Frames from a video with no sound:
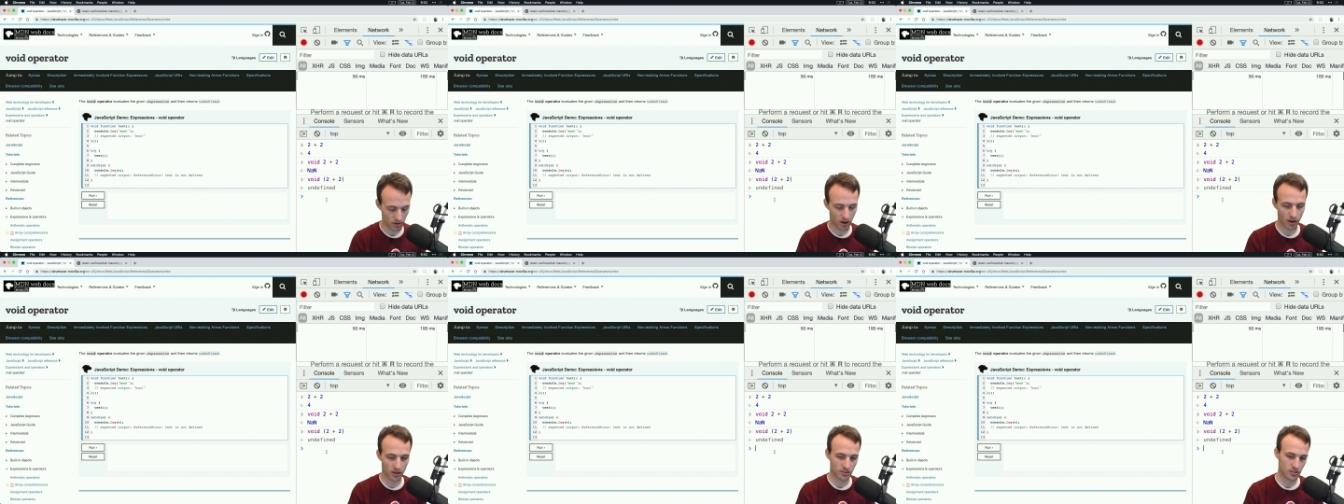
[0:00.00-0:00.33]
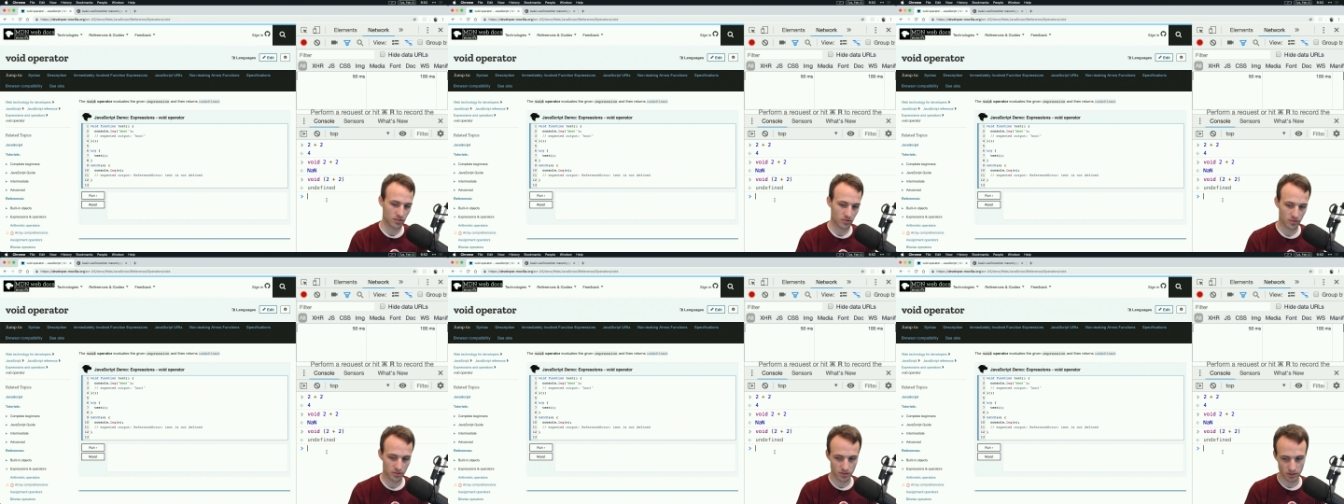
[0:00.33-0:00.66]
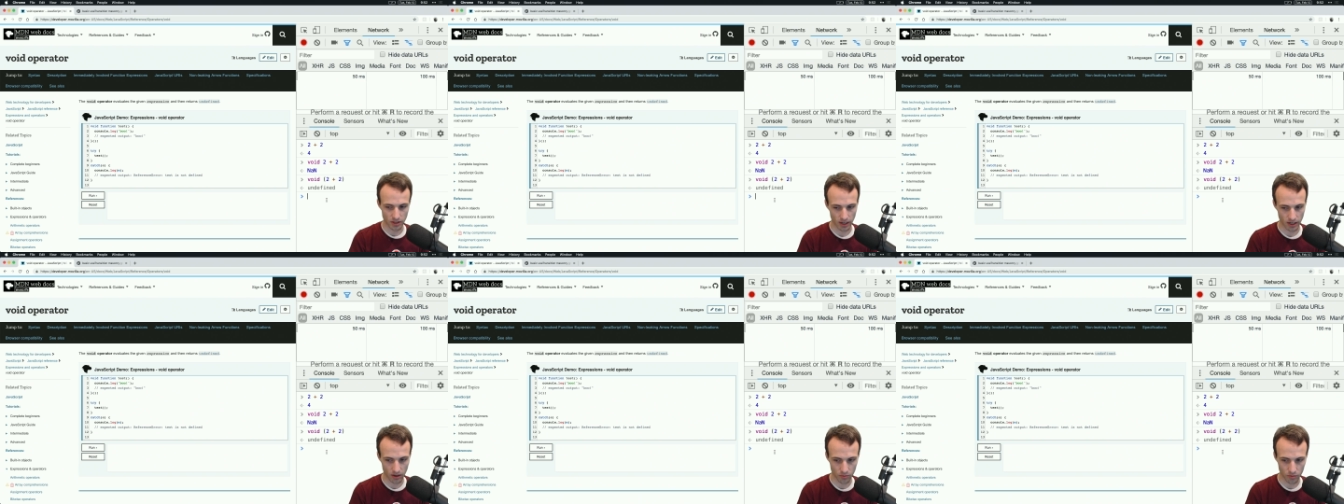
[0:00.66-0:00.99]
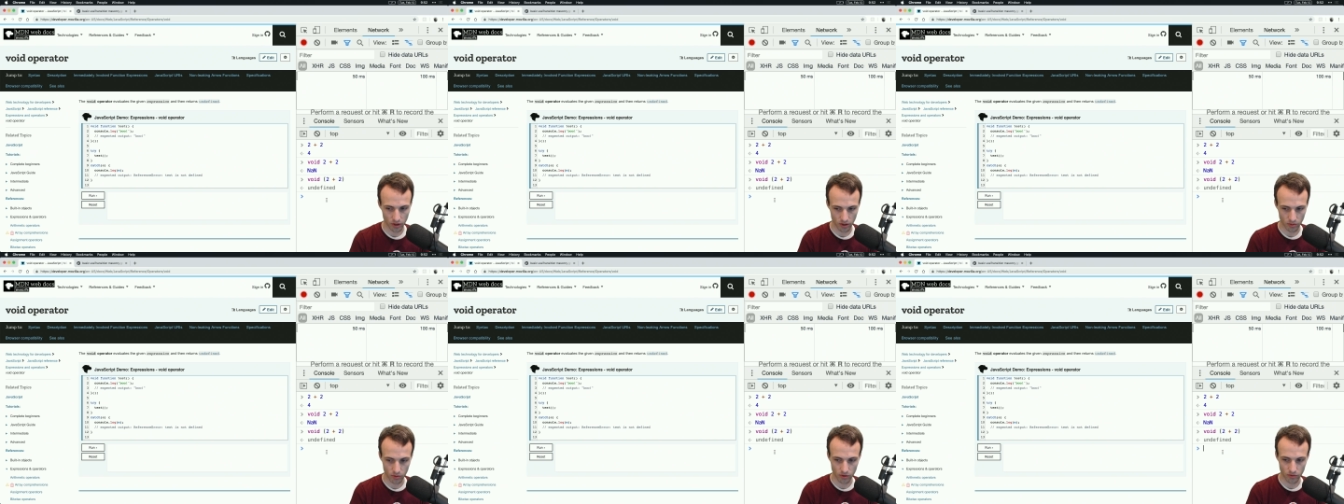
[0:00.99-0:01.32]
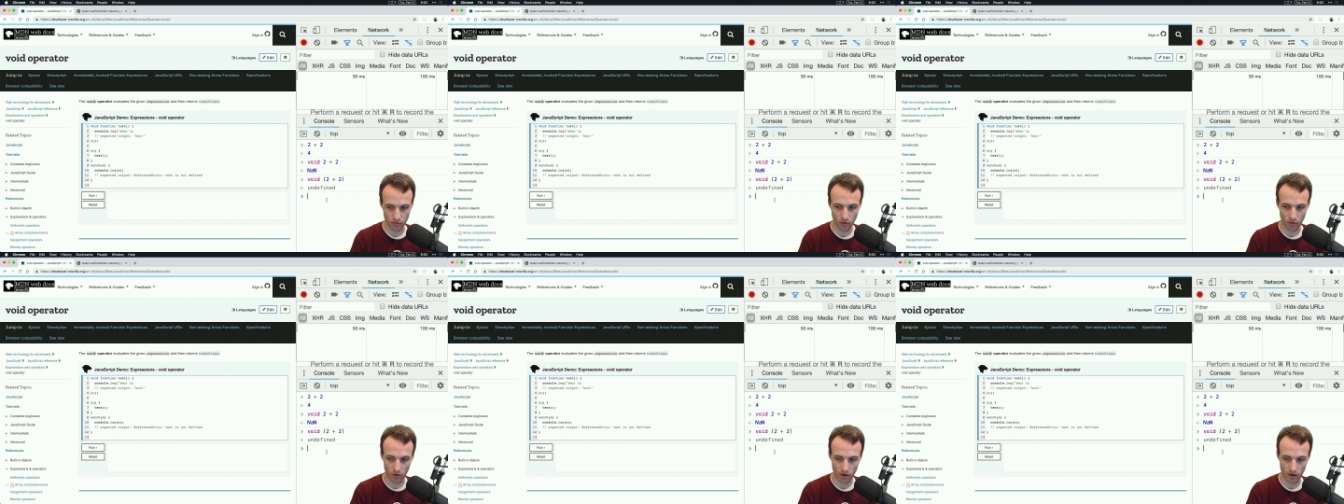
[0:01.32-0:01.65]
also is like applicable
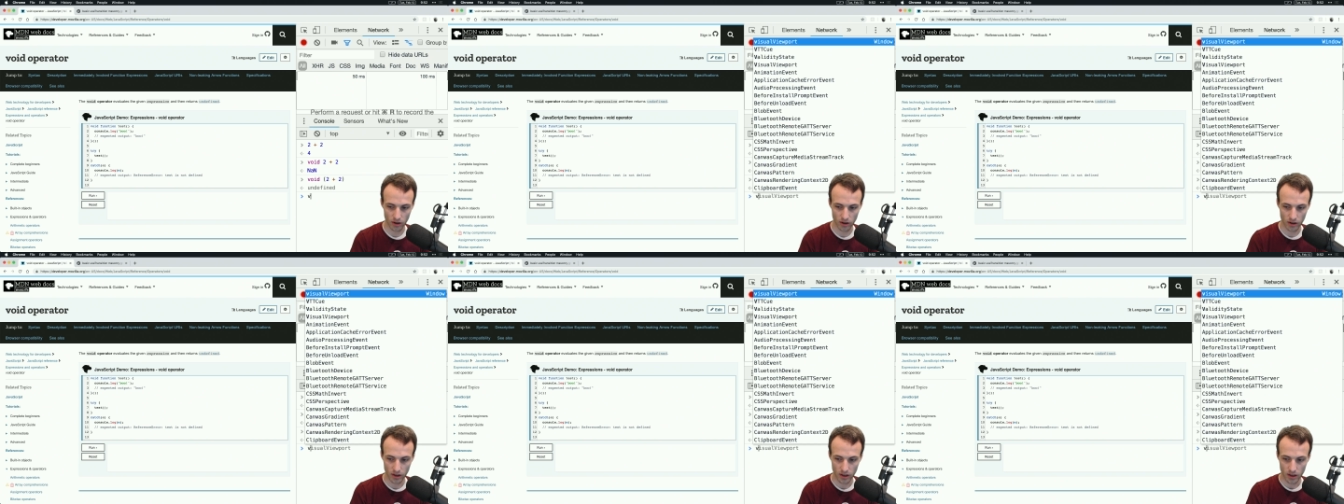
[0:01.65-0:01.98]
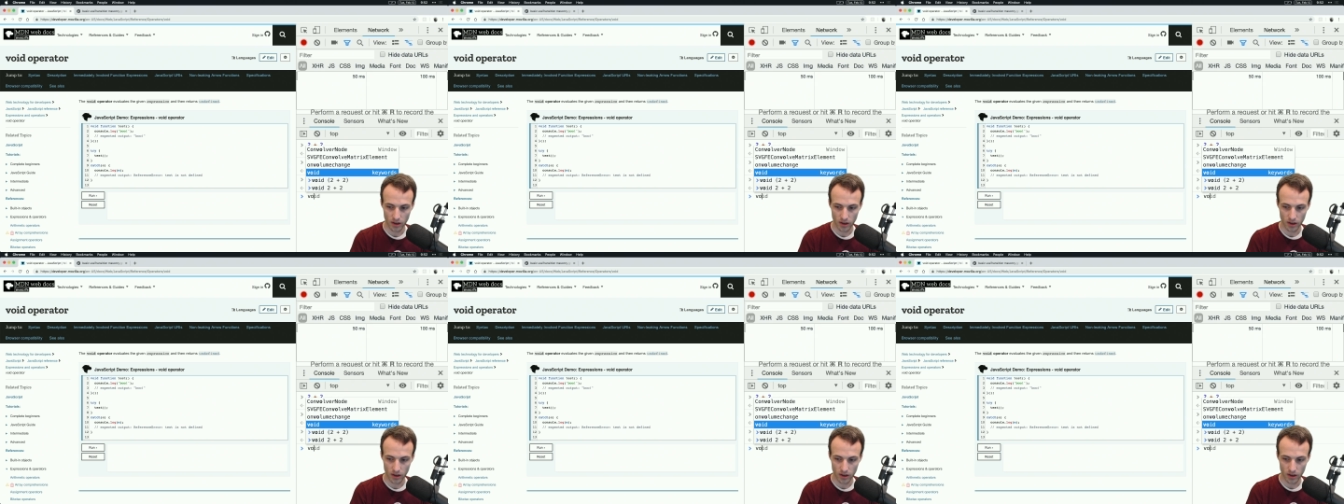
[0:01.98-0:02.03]
for